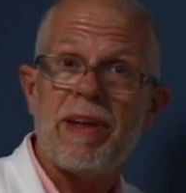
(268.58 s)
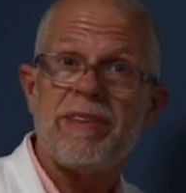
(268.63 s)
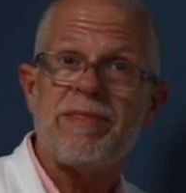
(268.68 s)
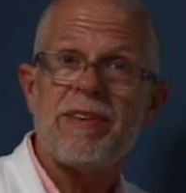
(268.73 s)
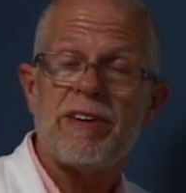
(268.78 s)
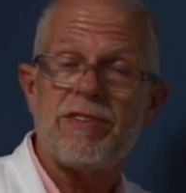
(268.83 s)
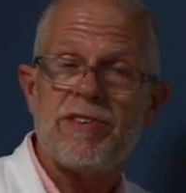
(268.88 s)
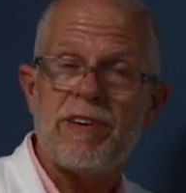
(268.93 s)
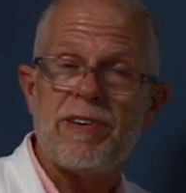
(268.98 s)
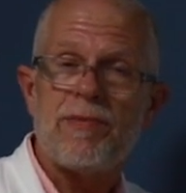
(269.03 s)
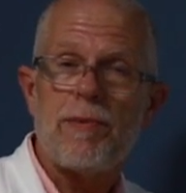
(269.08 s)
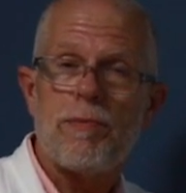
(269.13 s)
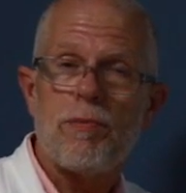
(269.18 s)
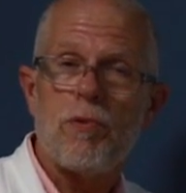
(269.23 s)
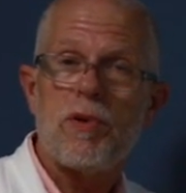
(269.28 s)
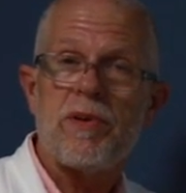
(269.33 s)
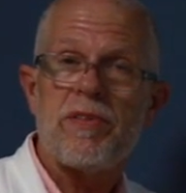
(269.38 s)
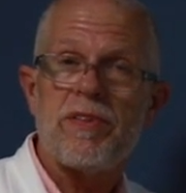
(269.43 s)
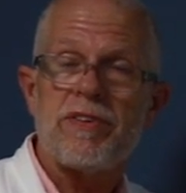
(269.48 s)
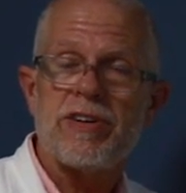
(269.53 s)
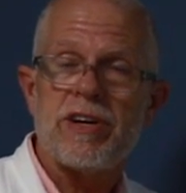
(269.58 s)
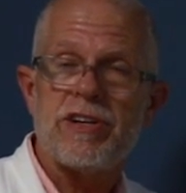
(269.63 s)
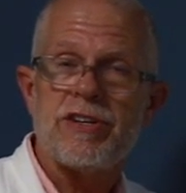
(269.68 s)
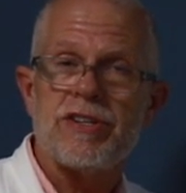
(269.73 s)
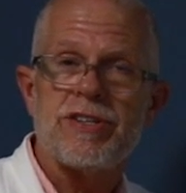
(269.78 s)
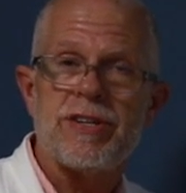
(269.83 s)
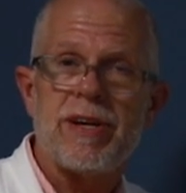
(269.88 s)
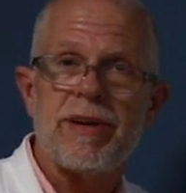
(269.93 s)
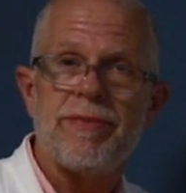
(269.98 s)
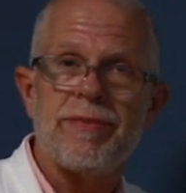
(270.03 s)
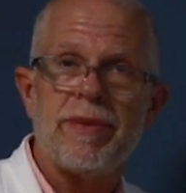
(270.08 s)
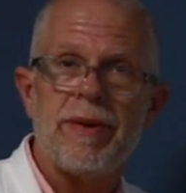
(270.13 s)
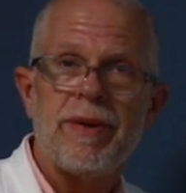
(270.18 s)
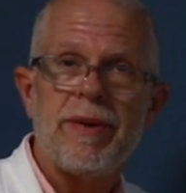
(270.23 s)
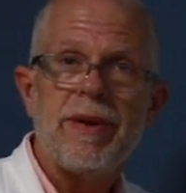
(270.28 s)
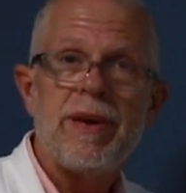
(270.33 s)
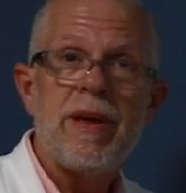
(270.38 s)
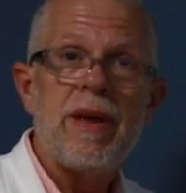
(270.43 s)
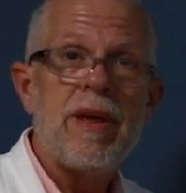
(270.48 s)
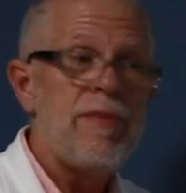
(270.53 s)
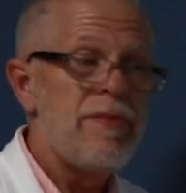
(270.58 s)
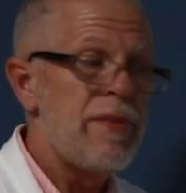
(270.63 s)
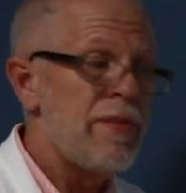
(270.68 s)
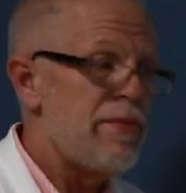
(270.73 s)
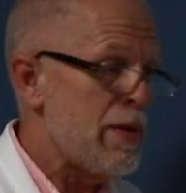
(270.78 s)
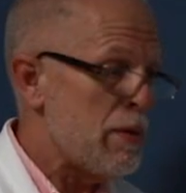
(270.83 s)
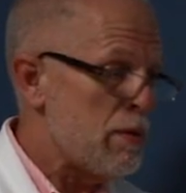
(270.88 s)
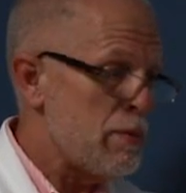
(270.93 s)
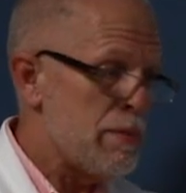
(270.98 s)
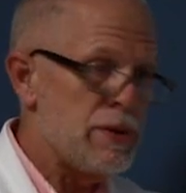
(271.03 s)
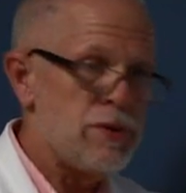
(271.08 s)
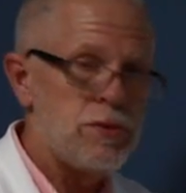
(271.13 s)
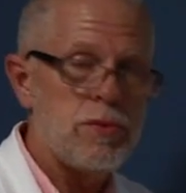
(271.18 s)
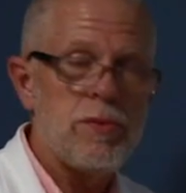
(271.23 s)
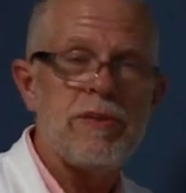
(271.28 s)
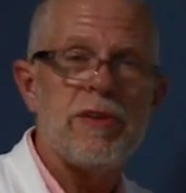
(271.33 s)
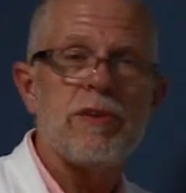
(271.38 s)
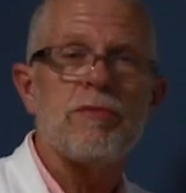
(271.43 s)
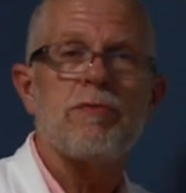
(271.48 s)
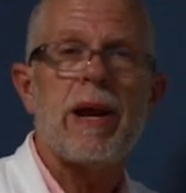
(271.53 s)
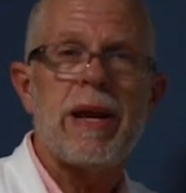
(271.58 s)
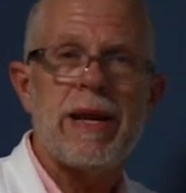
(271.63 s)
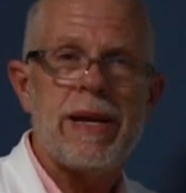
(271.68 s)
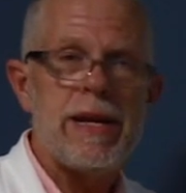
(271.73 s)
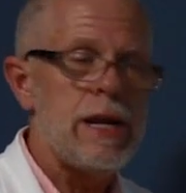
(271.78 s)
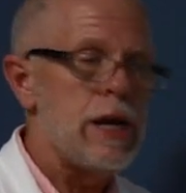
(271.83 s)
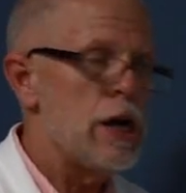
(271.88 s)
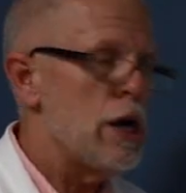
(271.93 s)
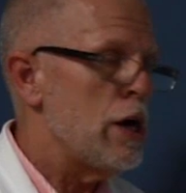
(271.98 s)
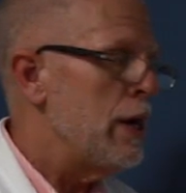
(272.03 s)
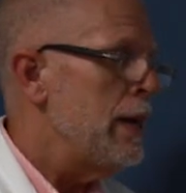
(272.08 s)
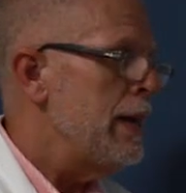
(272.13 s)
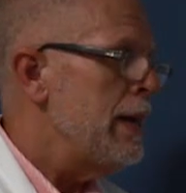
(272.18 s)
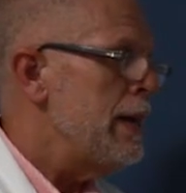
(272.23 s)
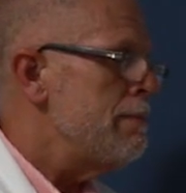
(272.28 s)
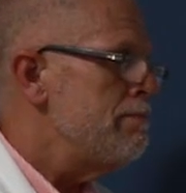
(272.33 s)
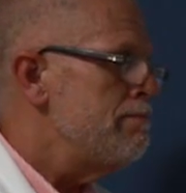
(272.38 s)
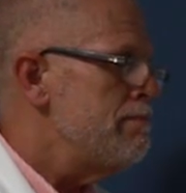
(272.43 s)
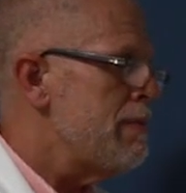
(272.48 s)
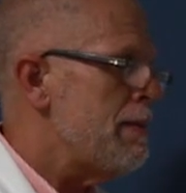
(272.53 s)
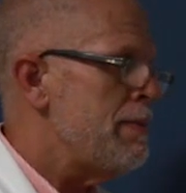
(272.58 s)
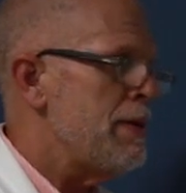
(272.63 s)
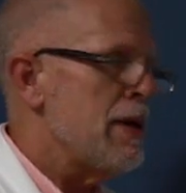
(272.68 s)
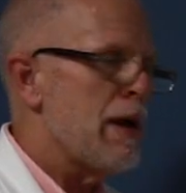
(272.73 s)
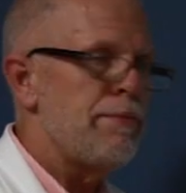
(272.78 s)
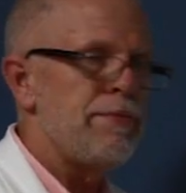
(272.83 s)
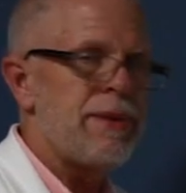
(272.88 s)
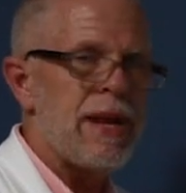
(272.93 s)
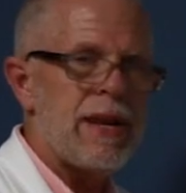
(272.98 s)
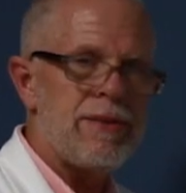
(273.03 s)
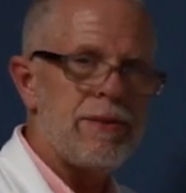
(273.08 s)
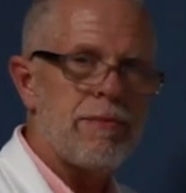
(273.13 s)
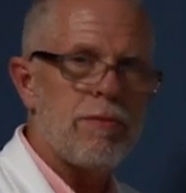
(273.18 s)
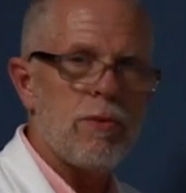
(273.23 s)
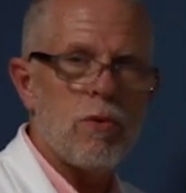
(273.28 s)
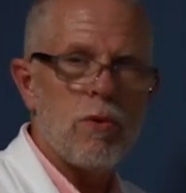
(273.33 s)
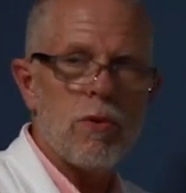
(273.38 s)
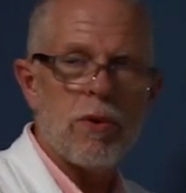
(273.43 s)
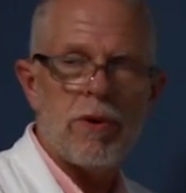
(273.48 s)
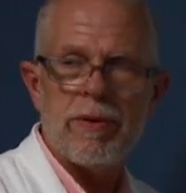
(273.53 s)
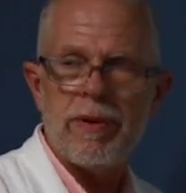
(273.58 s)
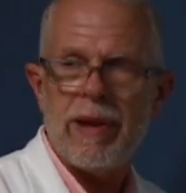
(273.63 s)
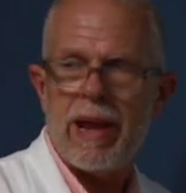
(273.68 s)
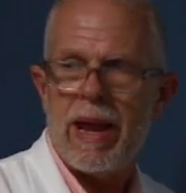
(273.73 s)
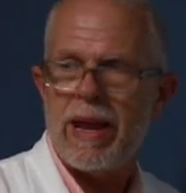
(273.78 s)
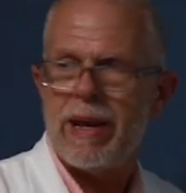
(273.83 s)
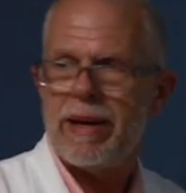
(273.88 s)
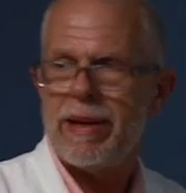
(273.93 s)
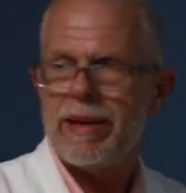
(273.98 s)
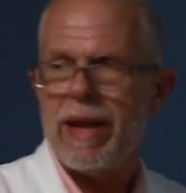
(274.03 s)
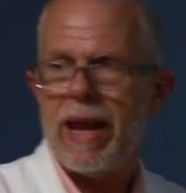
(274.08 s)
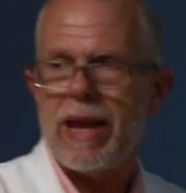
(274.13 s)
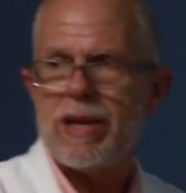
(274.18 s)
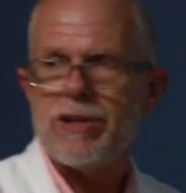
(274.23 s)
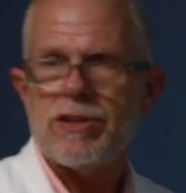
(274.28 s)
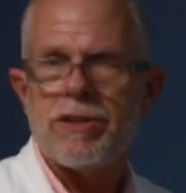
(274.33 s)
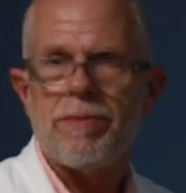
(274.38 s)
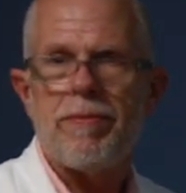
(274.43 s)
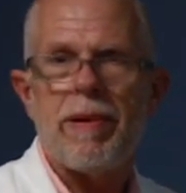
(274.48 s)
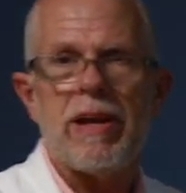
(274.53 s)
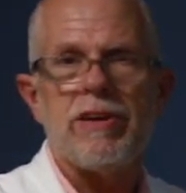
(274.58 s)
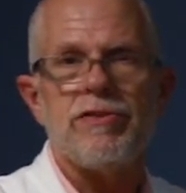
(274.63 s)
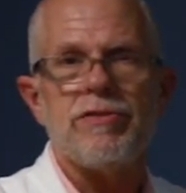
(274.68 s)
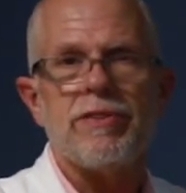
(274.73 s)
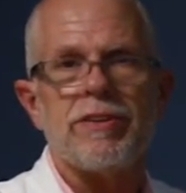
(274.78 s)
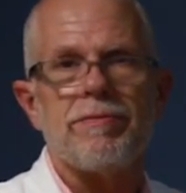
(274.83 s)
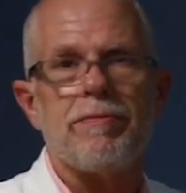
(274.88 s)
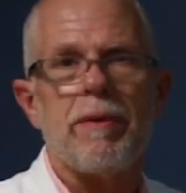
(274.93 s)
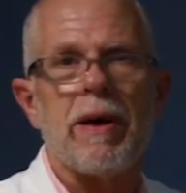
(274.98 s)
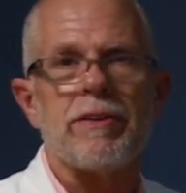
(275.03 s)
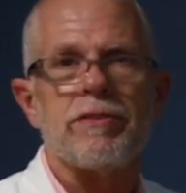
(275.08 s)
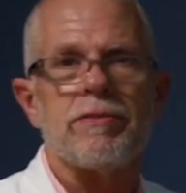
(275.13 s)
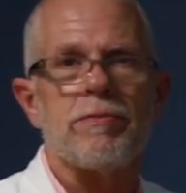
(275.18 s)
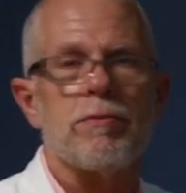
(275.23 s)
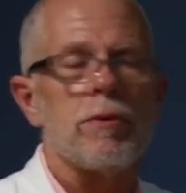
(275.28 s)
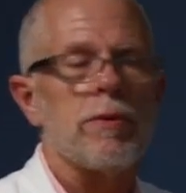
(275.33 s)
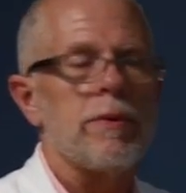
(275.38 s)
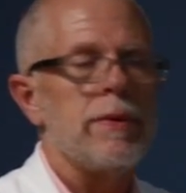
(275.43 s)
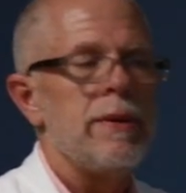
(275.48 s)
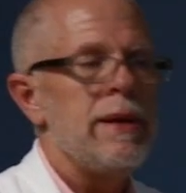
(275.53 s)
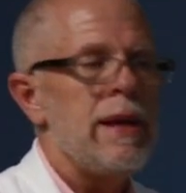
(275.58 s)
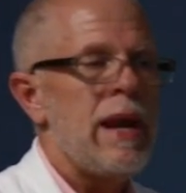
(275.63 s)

bedside shift report or they change a shift, that they would be doing it right here, maybe updating the board and engaging the patient as possible.